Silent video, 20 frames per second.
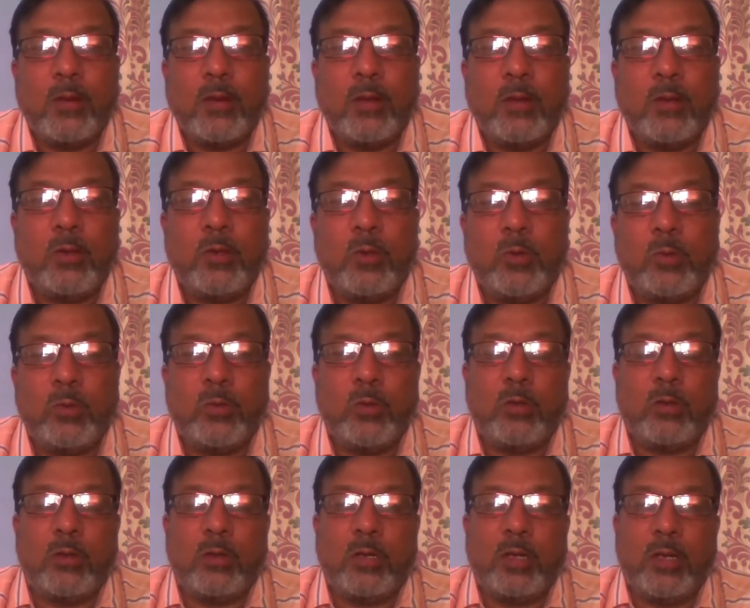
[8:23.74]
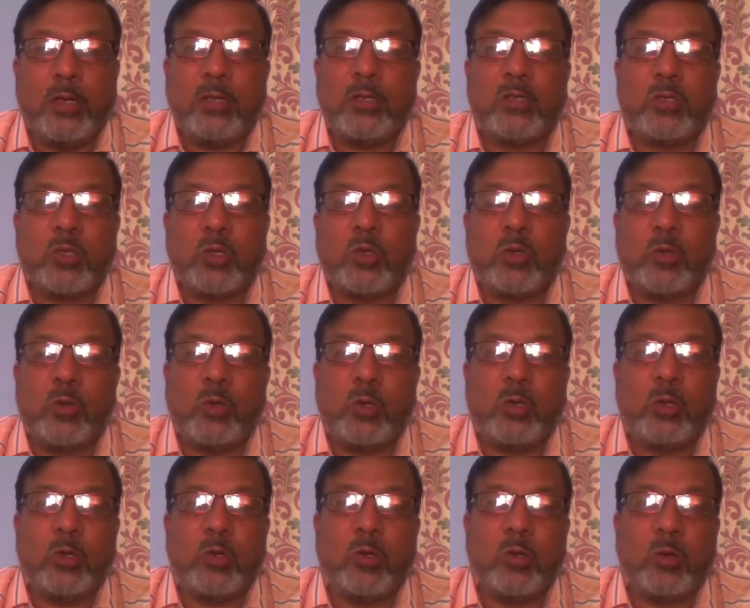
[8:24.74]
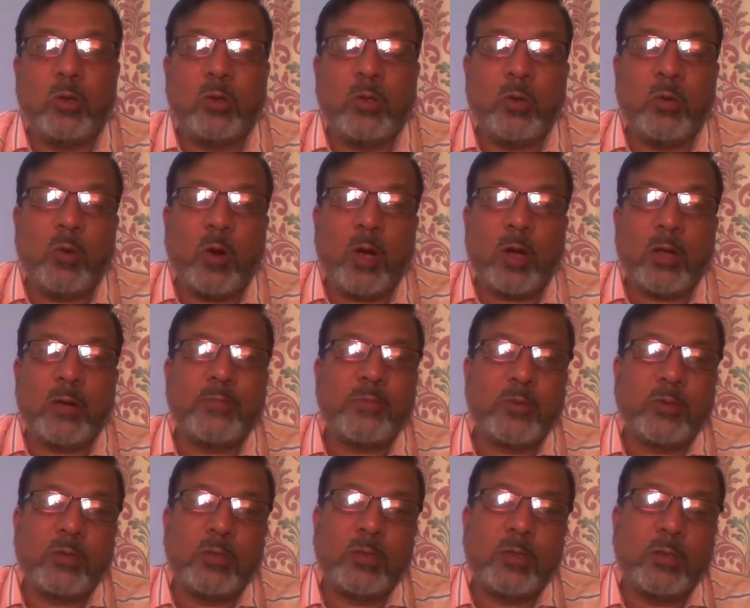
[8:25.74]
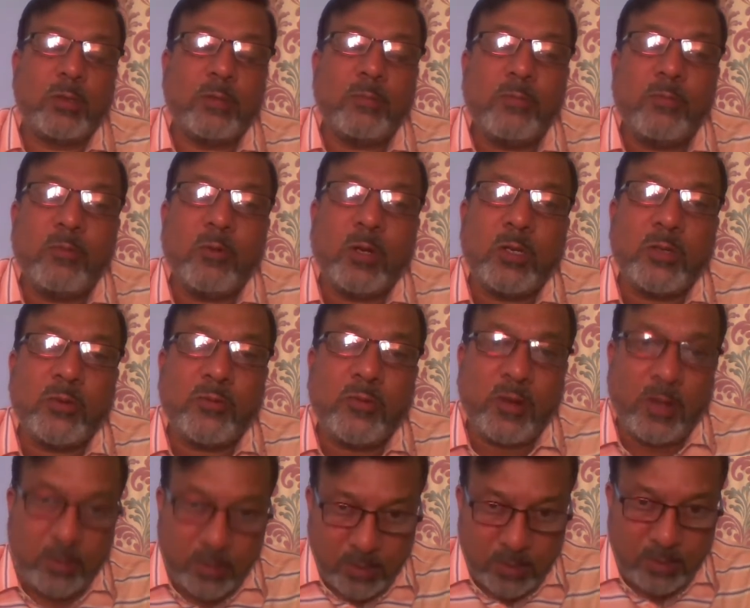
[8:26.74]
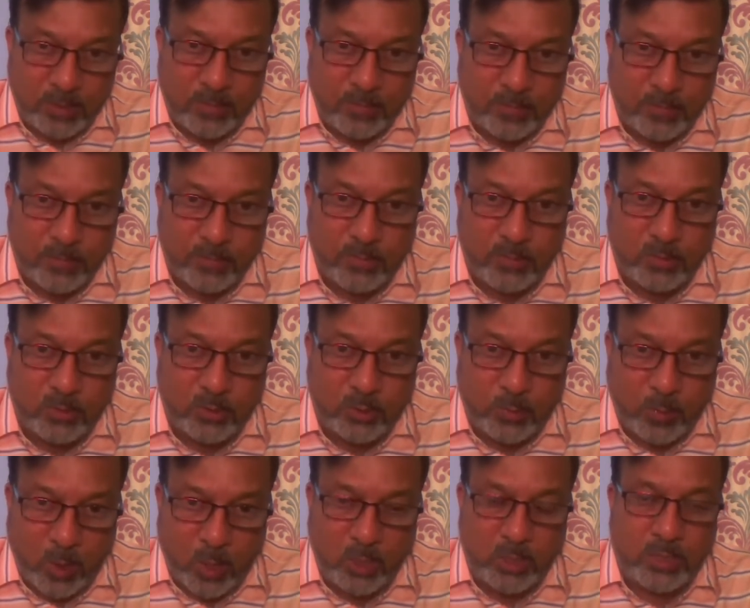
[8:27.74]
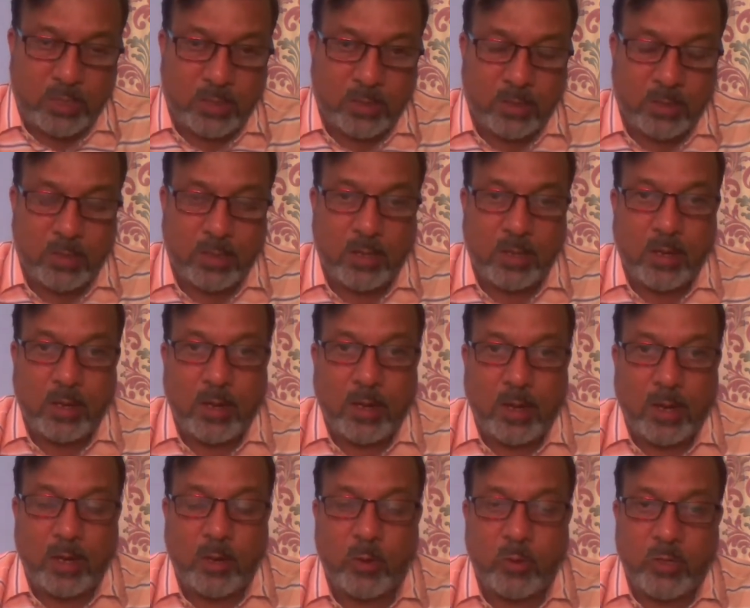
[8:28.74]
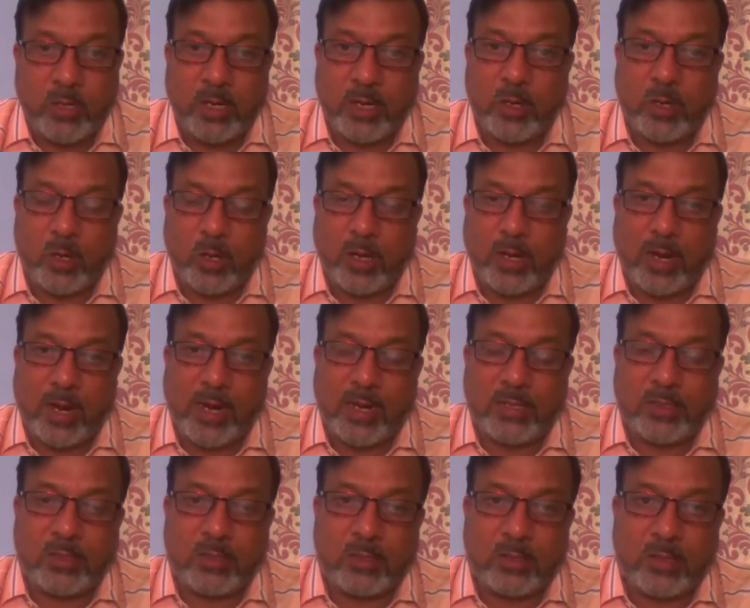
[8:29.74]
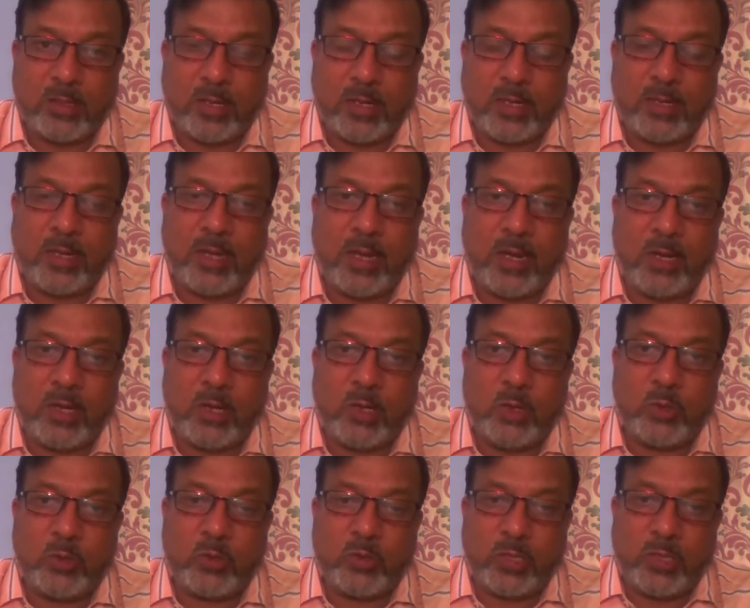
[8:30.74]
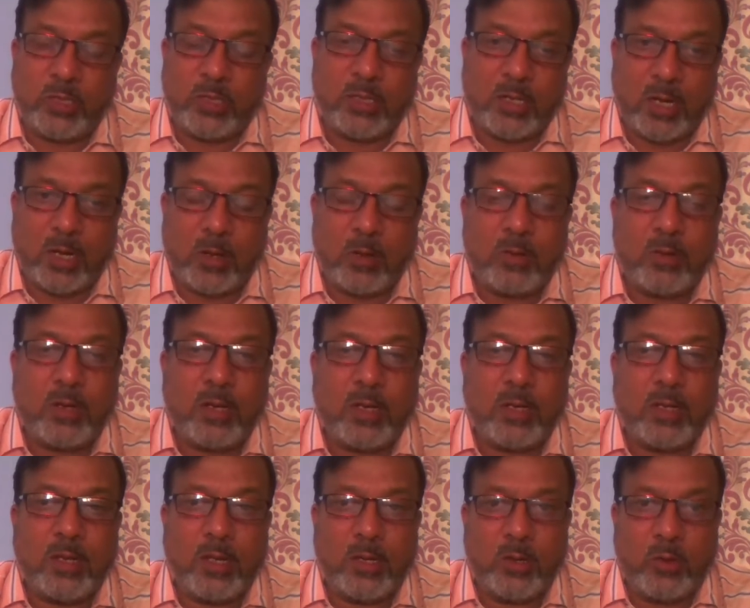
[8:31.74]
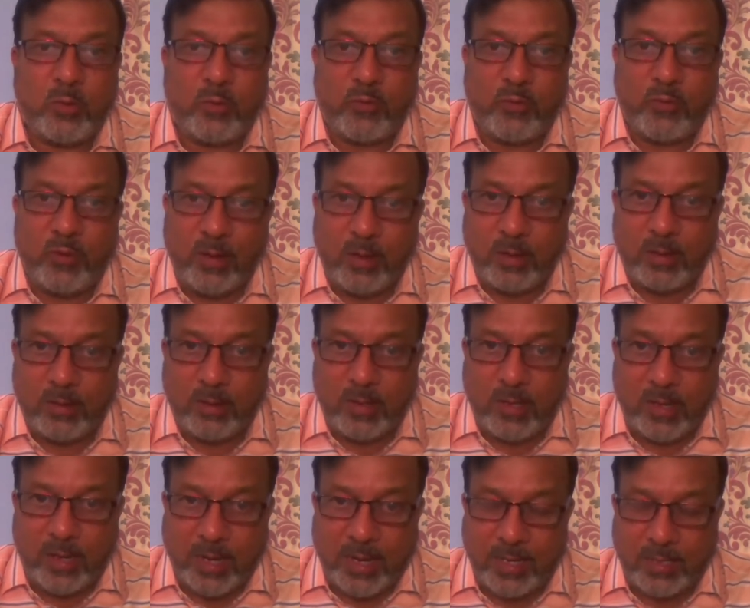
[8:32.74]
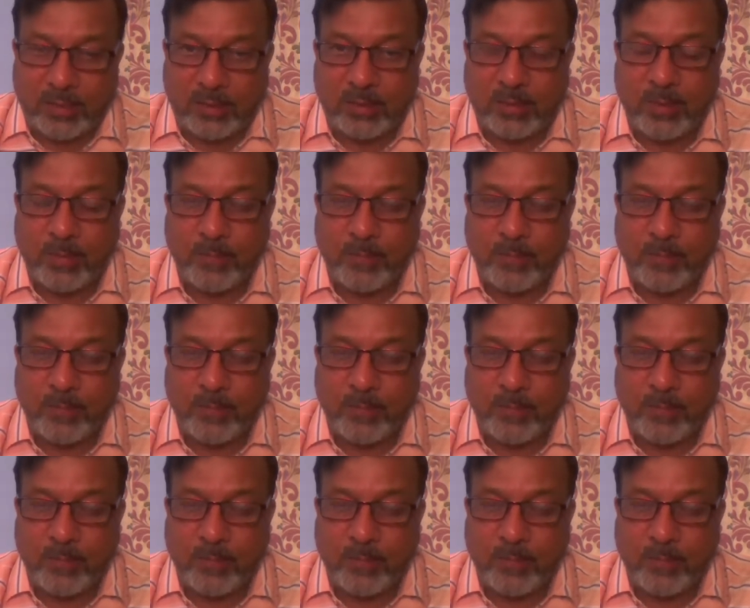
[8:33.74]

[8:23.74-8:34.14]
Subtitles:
you in the school you walk up to the water filter spot, and you take your glass, and then you sit down, and then you fill the glass.